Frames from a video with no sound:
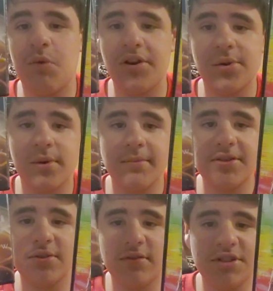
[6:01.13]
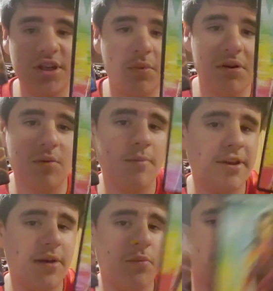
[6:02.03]
Wonder Woman duology, Wonder
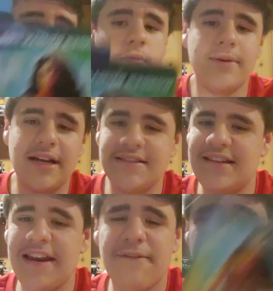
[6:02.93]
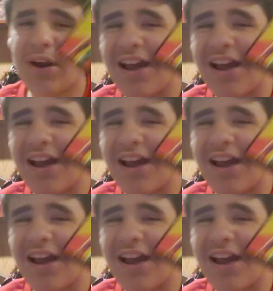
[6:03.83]
Woman and Wonder Woman 1984.